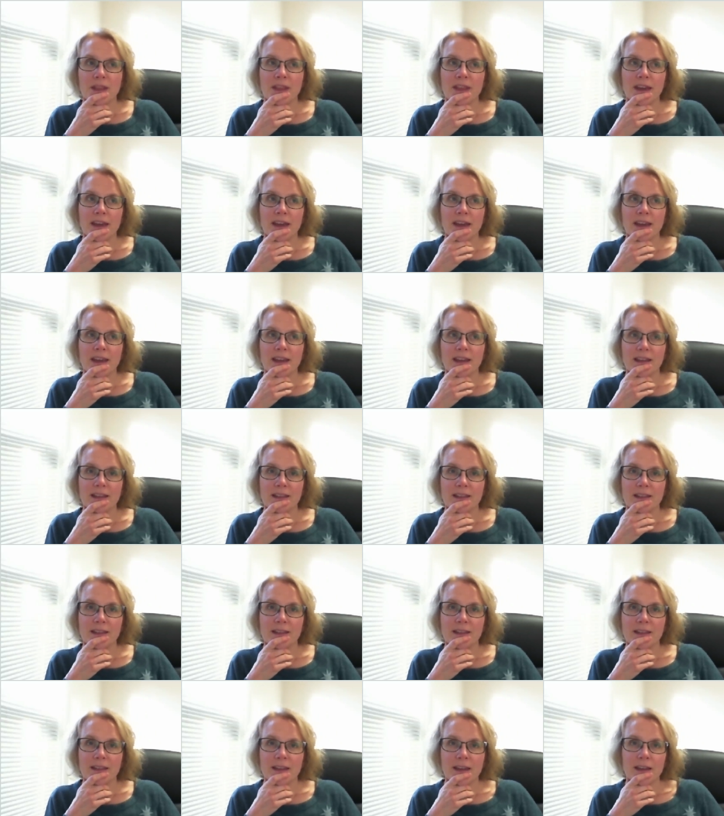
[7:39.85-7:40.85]

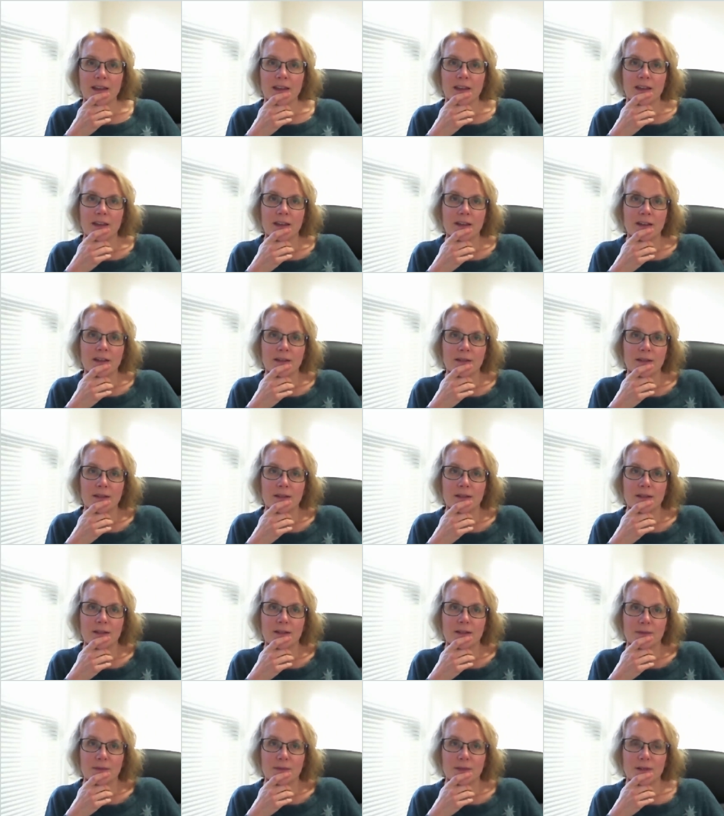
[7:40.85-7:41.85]
they
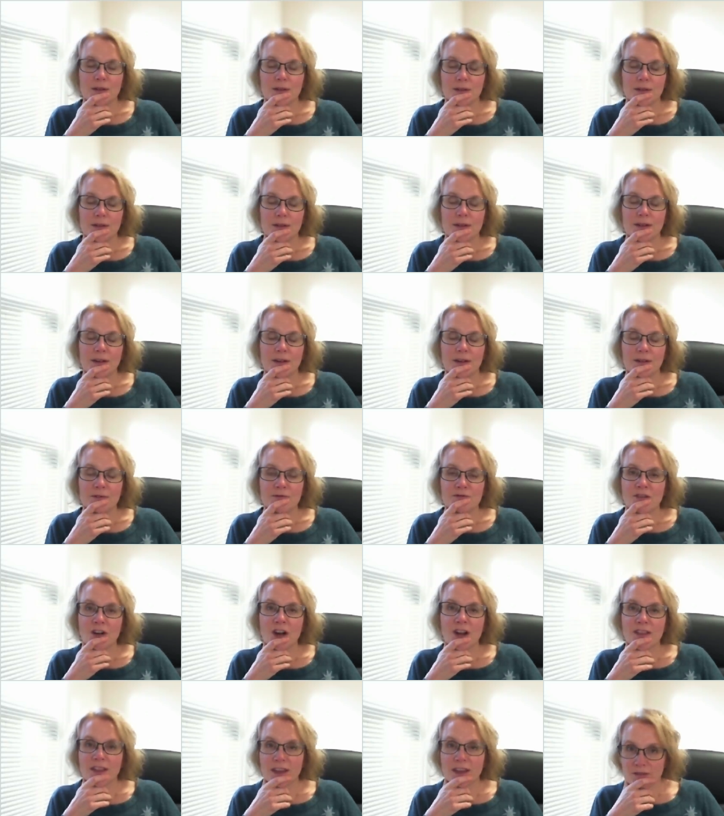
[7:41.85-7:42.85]

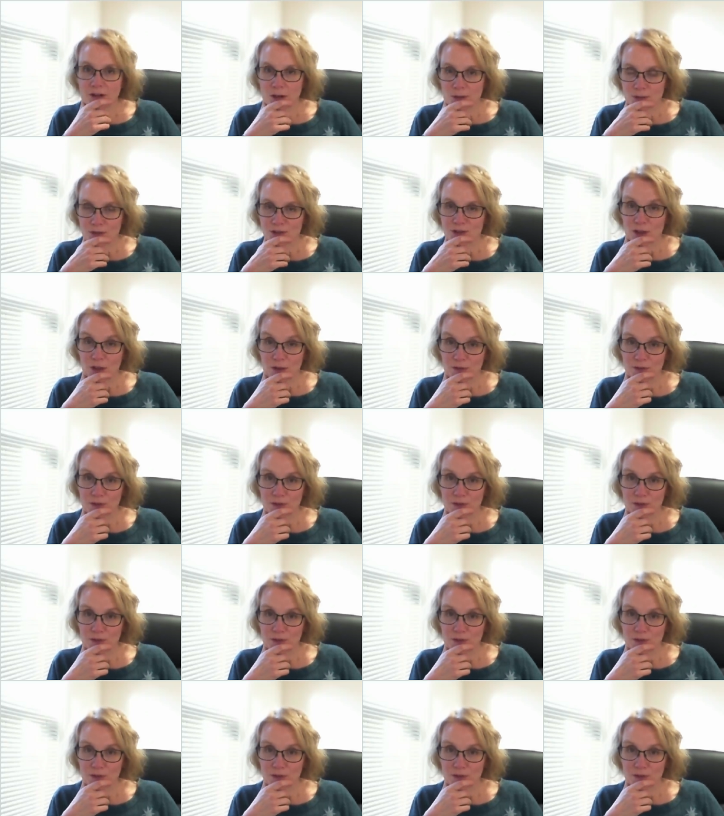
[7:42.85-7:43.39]
write their own stuff